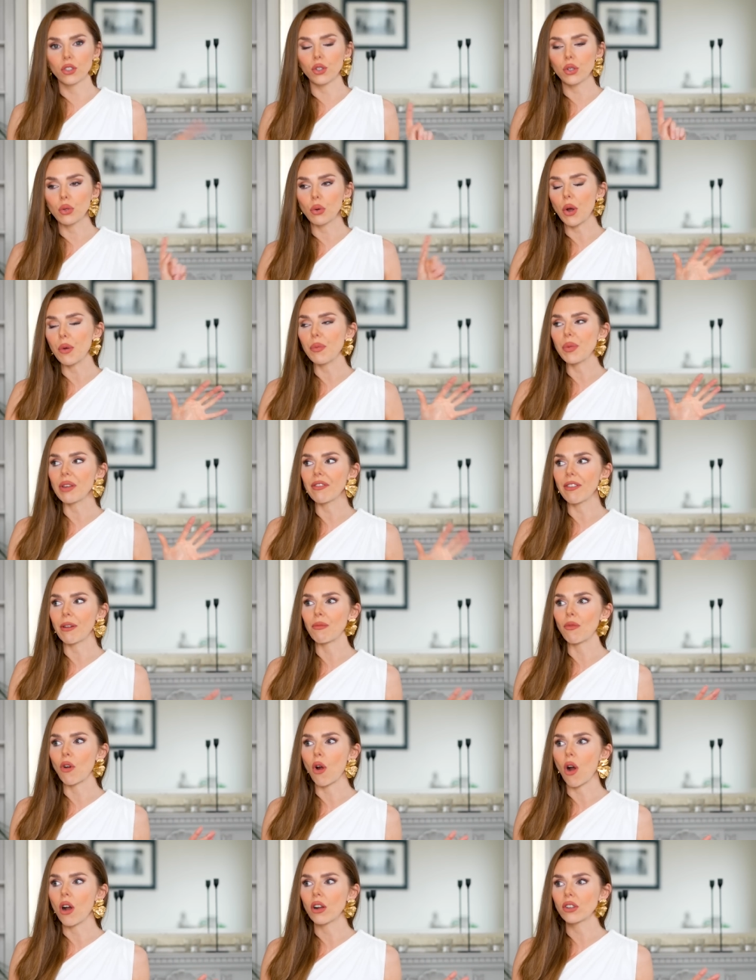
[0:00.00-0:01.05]
Do quote me if I'm
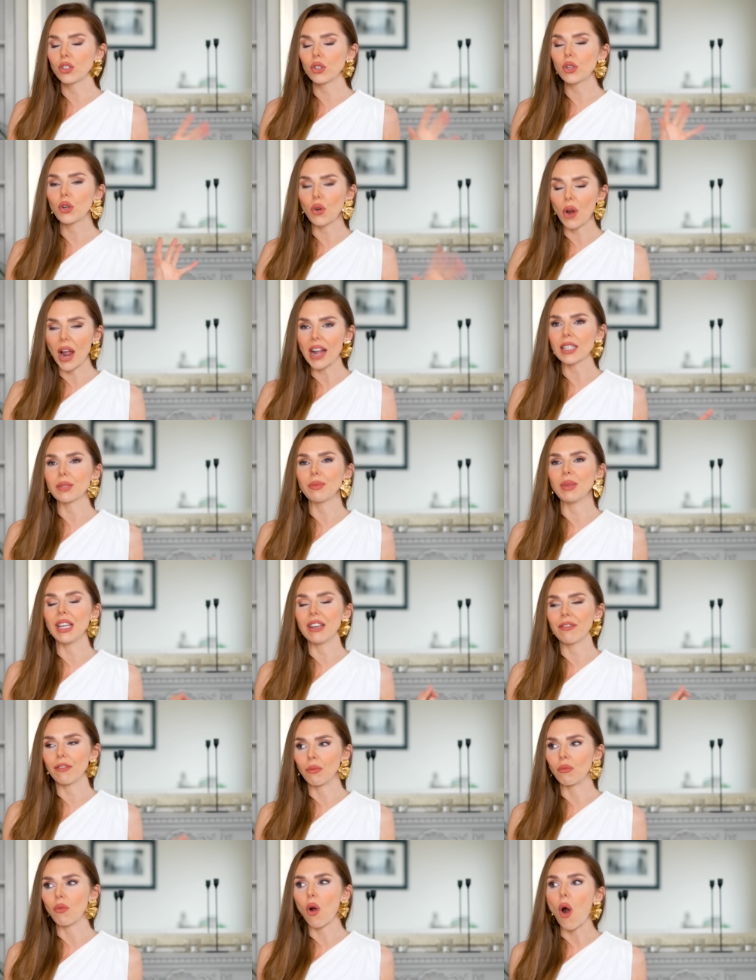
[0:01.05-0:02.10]
wrong, do correct me
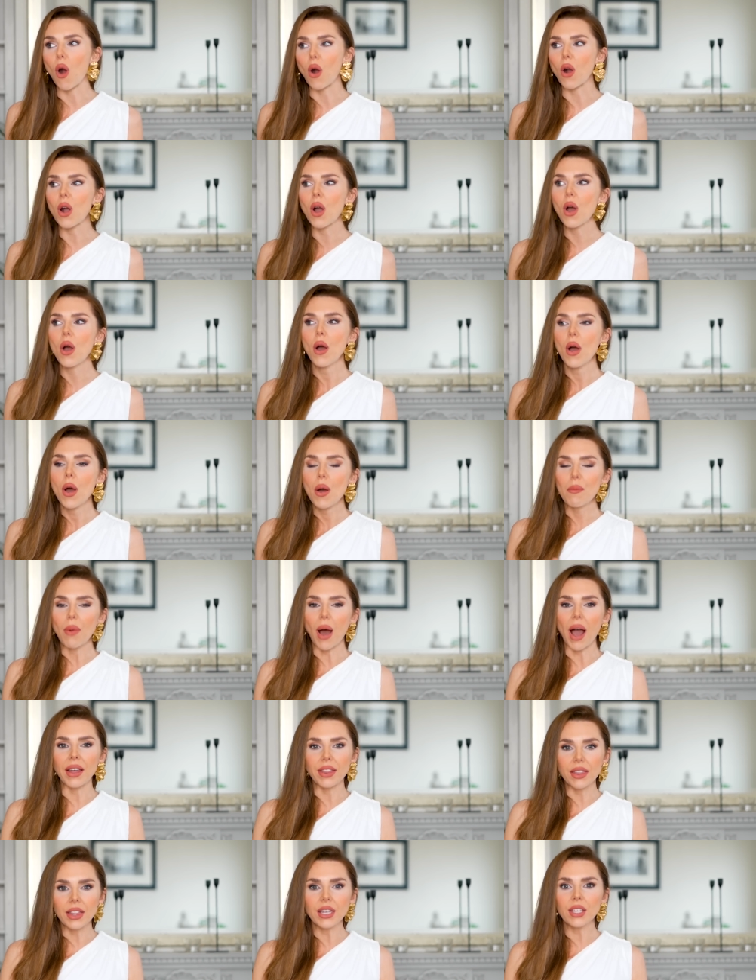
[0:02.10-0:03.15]
if I'm wrong, but
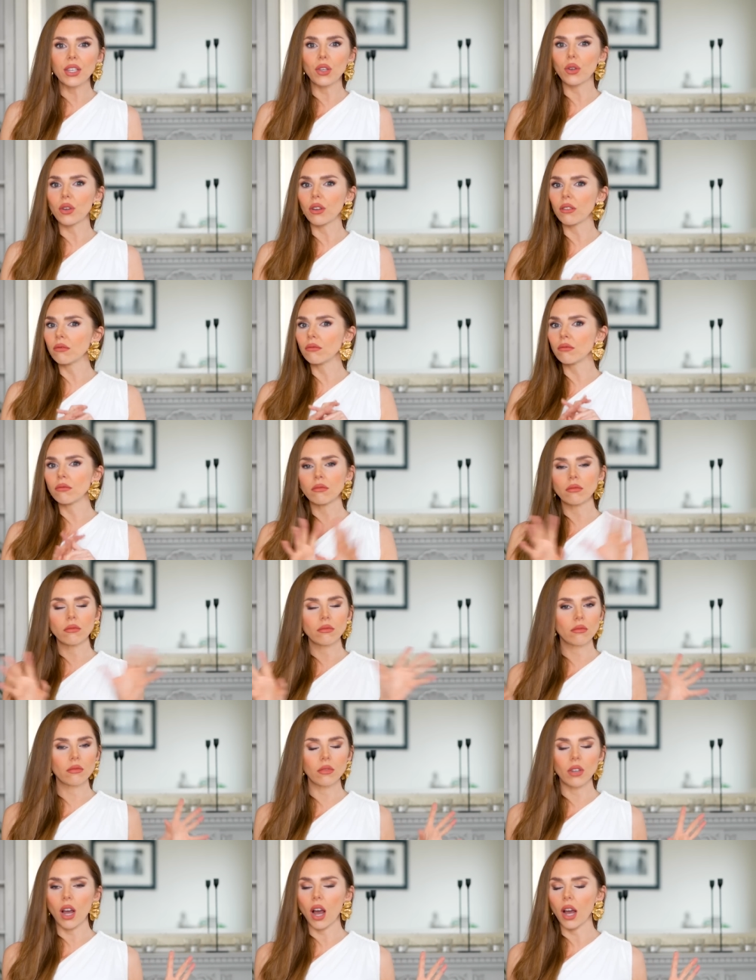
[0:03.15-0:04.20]
I think you can
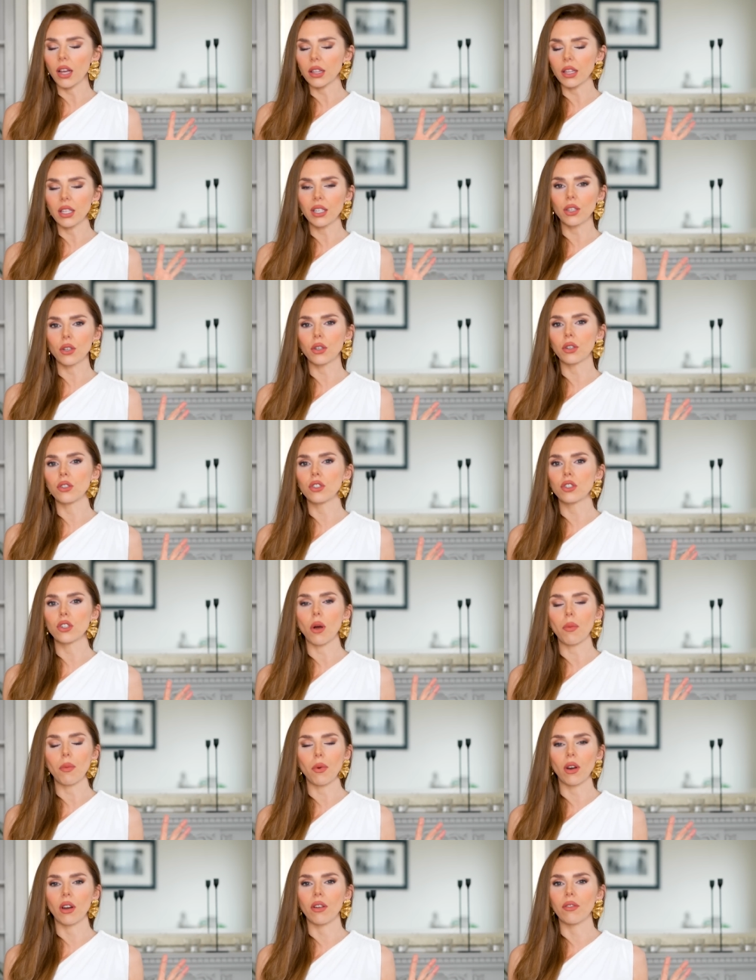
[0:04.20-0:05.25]

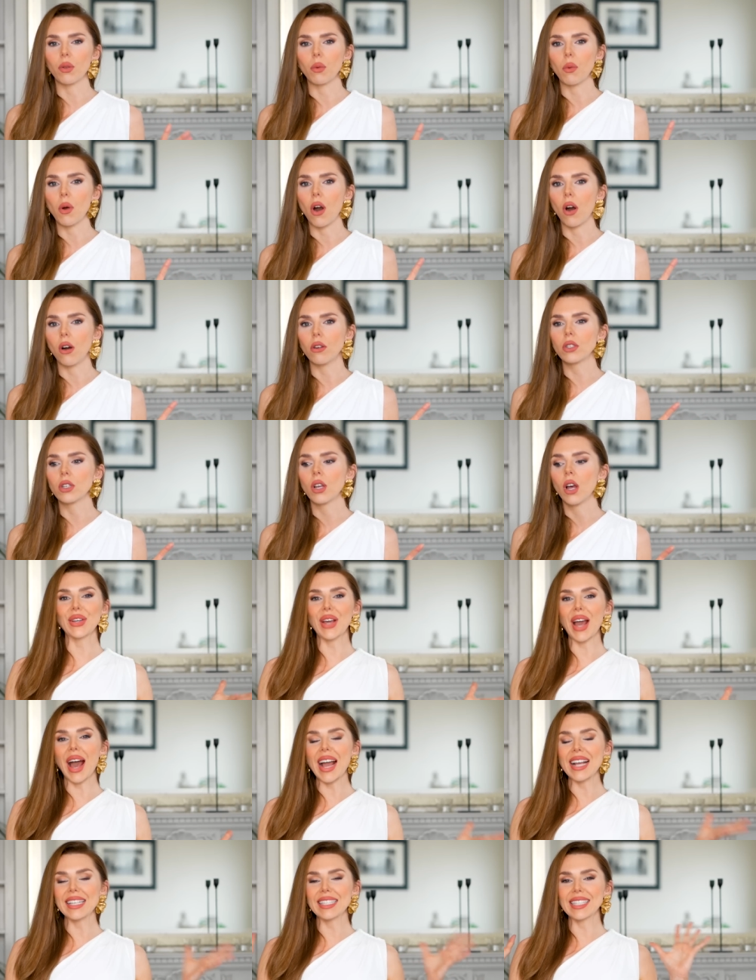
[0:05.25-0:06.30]
shop all over the world. So
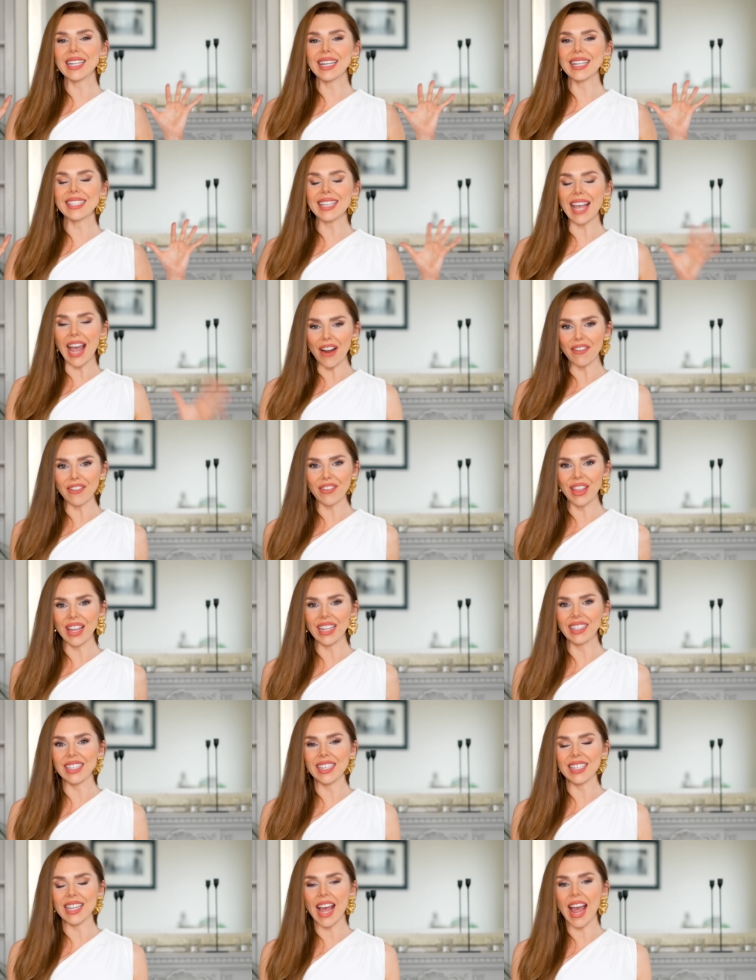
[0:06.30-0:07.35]
guys, that is everything
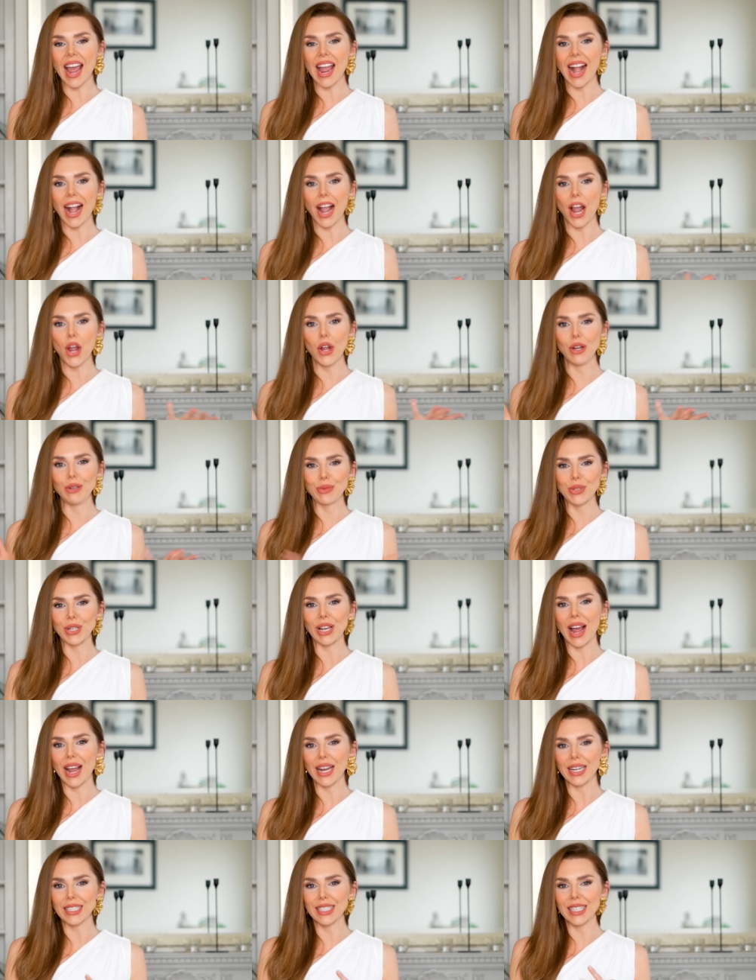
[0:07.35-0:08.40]
today. I hope you
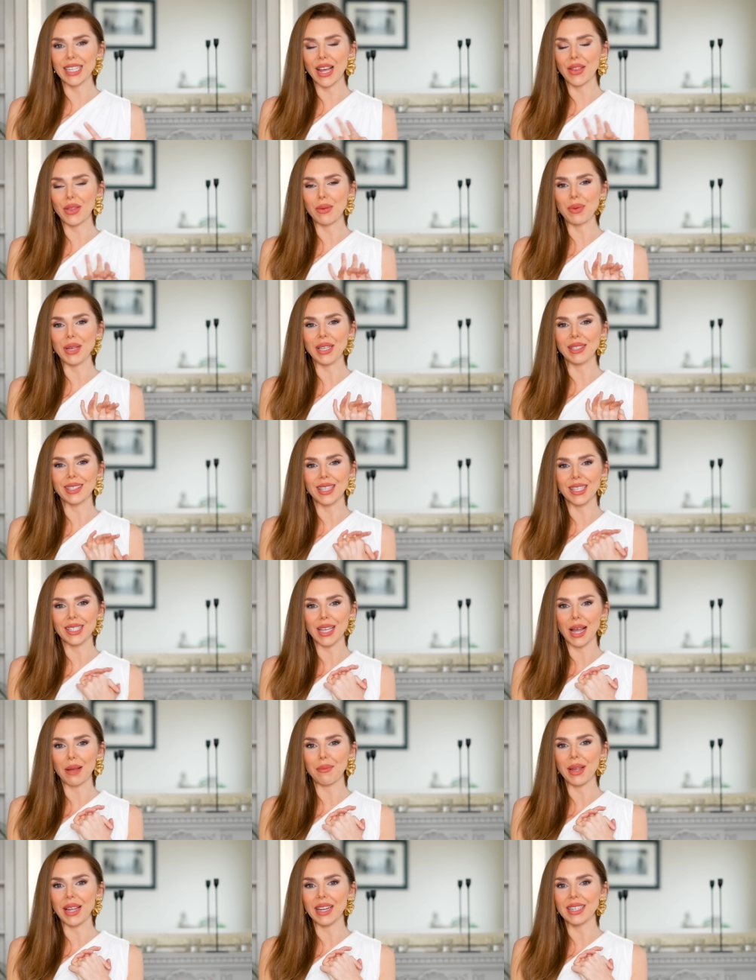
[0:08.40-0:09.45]
liked the pieces
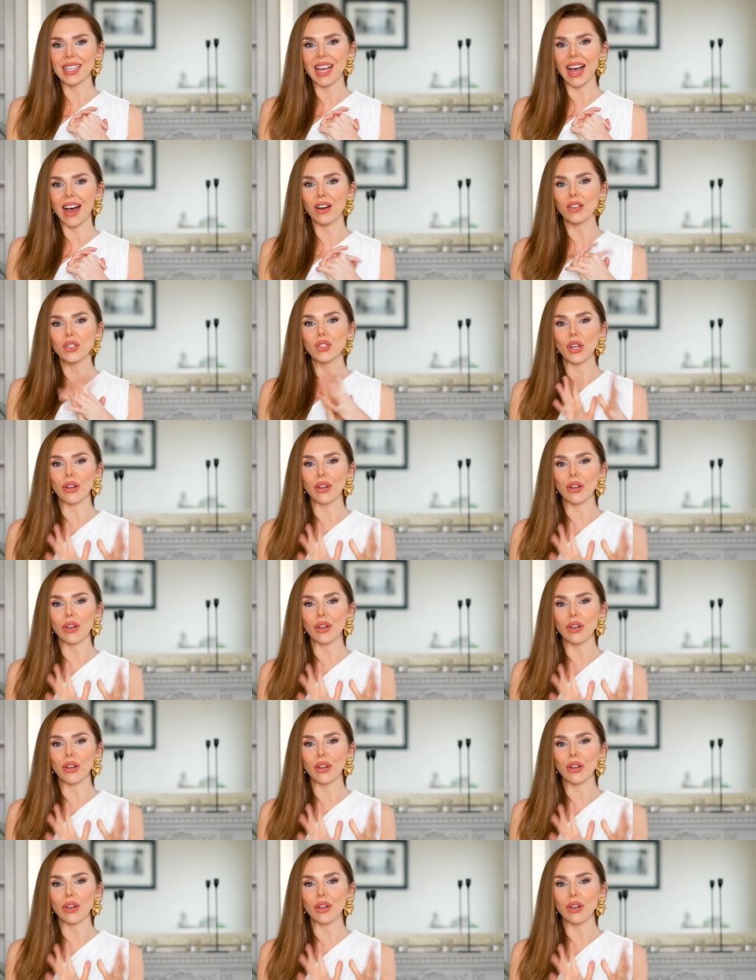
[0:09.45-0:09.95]
I picked out.